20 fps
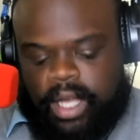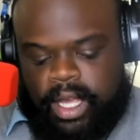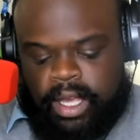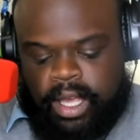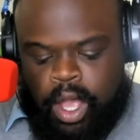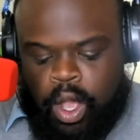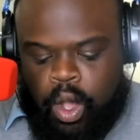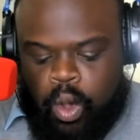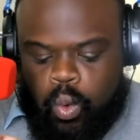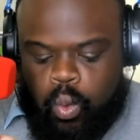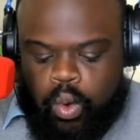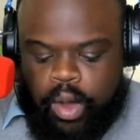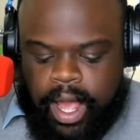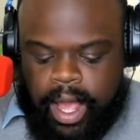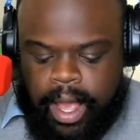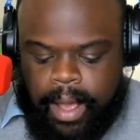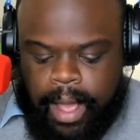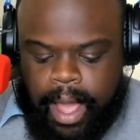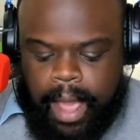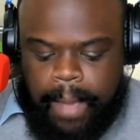Like, when,
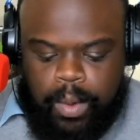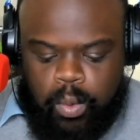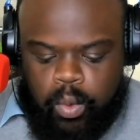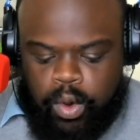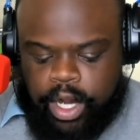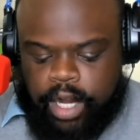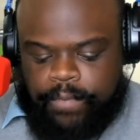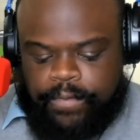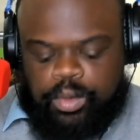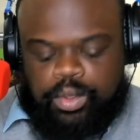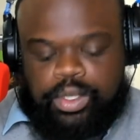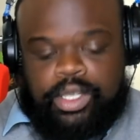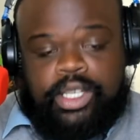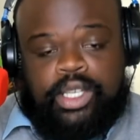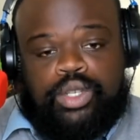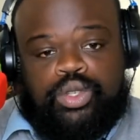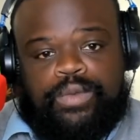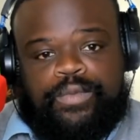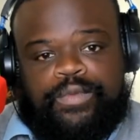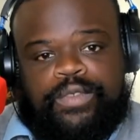I've been working for
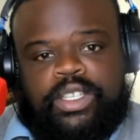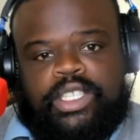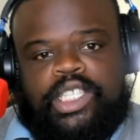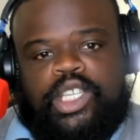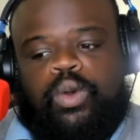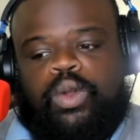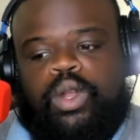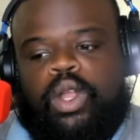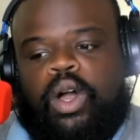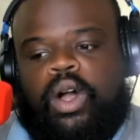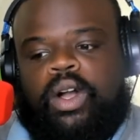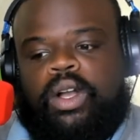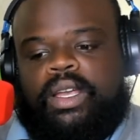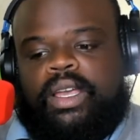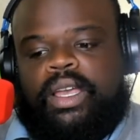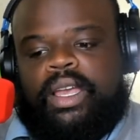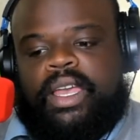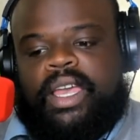children for so long,